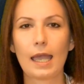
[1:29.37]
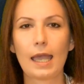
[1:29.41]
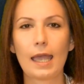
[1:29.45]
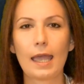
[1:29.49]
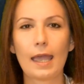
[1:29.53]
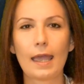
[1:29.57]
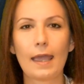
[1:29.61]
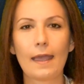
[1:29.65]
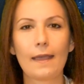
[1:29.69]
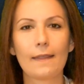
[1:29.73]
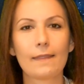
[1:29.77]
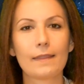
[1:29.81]

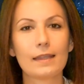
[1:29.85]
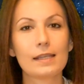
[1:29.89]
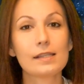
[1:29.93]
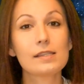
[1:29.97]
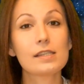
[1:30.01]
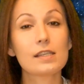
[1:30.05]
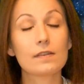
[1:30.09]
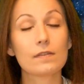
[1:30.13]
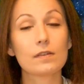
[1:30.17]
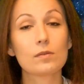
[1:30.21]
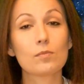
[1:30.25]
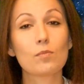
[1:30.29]
And
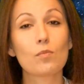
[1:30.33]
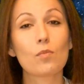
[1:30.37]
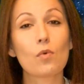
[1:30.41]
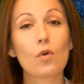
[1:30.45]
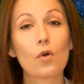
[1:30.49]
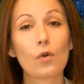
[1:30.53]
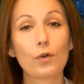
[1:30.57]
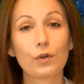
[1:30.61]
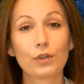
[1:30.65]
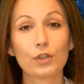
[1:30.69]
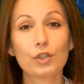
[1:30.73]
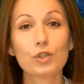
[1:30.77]
it's even
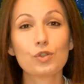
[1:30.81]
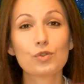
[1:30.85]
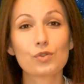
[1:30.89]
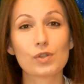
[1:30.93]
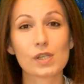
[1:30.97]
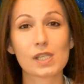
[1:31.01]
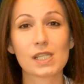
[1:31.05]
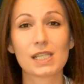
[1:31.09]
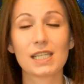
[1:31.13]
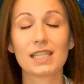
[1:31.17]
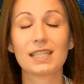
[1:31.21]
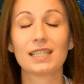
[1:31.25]
more
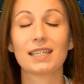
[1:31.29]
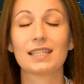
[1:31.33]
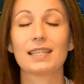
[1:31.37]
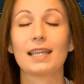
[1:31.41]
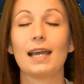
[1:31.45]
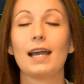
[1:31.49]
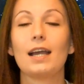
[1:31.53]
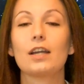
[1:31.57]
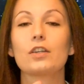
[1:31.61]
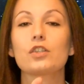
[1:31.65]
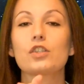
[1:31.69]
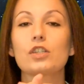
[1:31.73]
interesting that
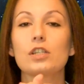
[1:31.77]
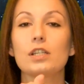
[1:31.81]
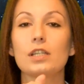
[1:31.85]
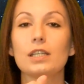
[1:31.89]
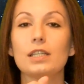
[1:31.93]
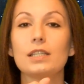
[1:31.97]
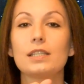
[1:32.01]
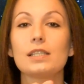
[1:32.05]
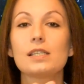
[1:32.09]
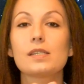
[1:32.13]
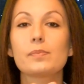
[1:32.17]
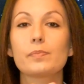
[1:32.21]

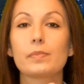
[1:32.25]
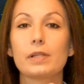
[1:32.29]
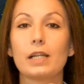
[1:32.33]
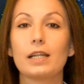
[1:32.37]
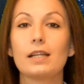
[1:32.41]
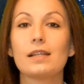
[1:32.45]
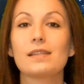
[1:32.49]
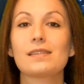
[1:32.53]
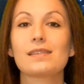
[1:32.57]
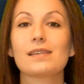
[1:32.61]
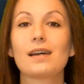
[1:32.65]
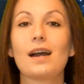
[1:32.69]
actually these
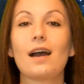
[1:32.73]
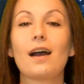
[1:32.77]
planets